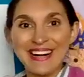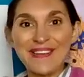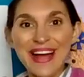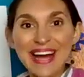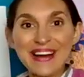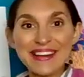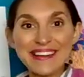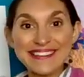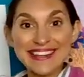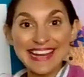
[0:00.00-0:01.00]
We're going to
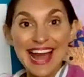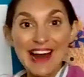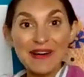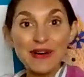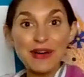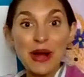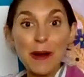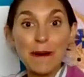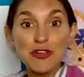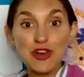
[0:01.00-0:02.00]
sit our
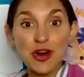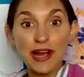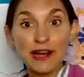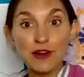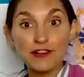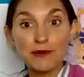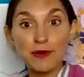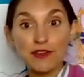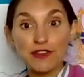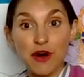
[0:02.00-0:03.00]
giant
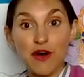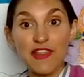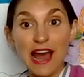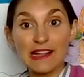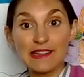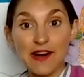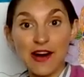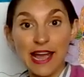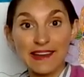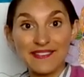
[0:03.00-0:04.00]
octopus on that
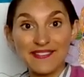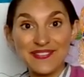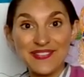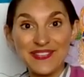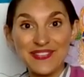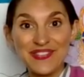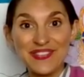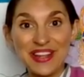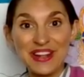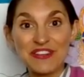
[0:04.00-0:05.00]
line.
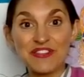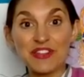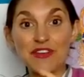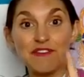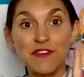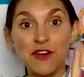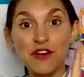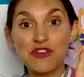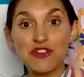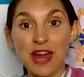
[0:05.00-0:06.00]
So the
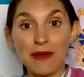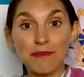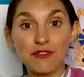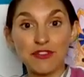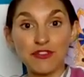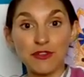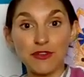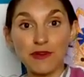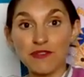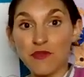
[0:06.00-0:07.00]
first shape to do
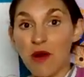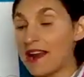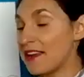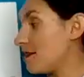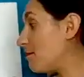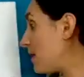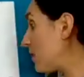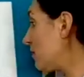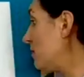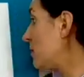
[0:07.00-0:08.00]
is right in the
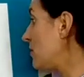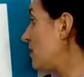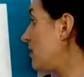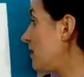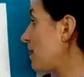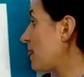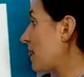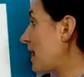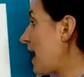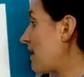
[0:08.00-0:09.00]
middle,
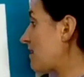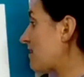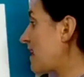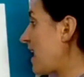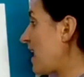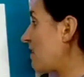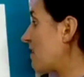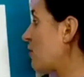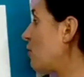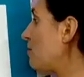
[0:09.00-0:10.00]
and it's the head.
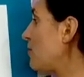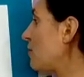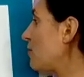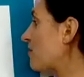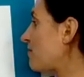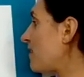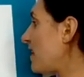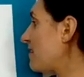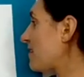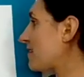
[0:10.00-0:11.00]
Can you put your
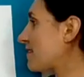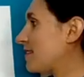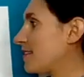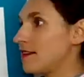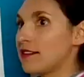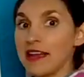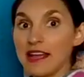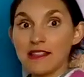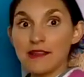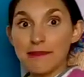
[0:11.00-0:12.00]
fist
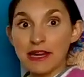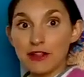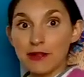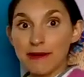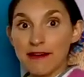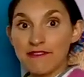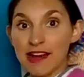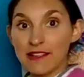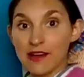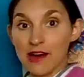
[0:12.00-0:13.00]
in the middle above
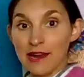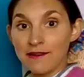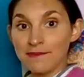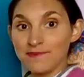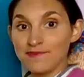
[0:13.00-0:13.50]
that line?